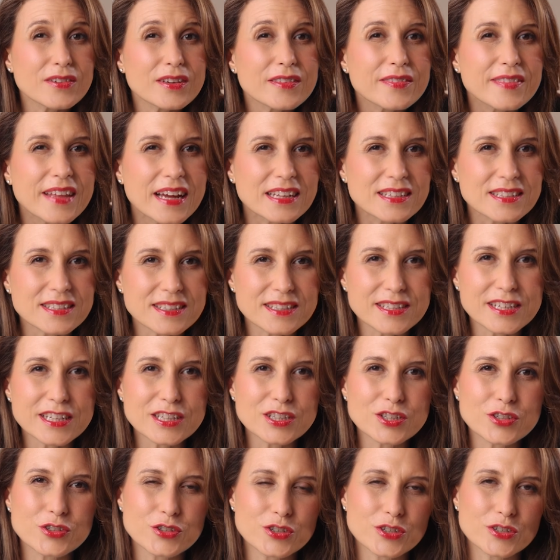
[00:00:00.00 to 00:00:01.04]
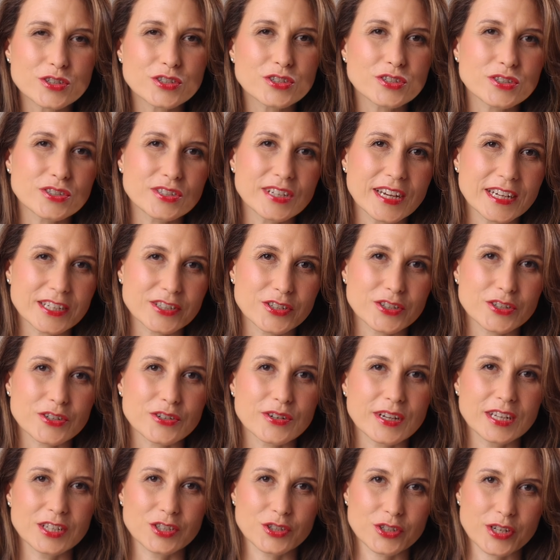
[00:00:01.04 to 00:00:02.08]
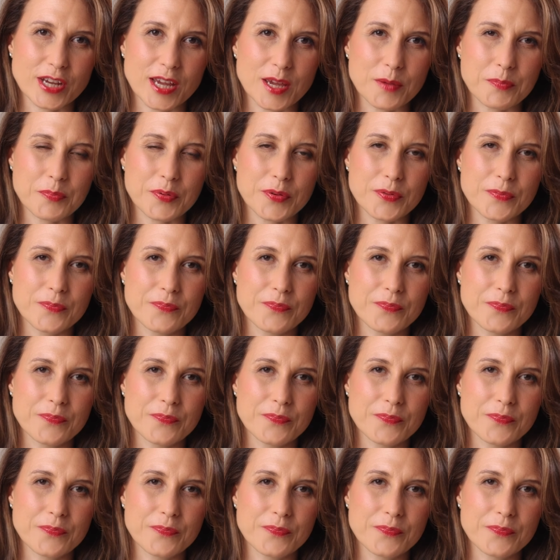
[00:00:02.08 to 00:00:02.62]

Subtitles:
give it that signature texture and shape.